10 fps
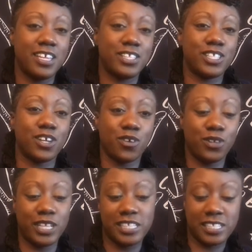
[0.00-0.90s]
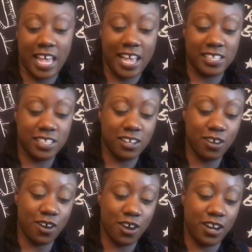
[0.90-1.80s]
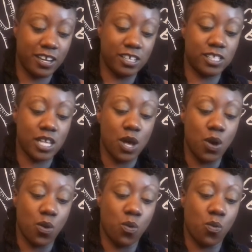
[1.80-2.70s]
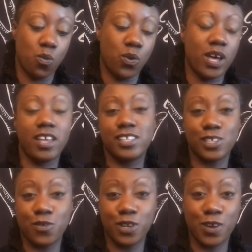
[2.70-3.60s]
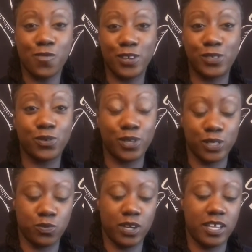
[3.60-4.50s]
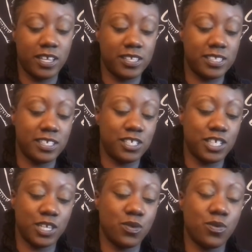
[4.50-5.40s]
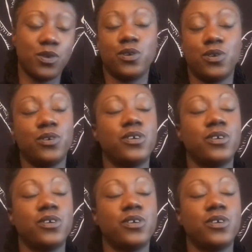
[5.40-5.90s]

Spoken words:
So let's ask the cards, what is going on for Taurus? What is the general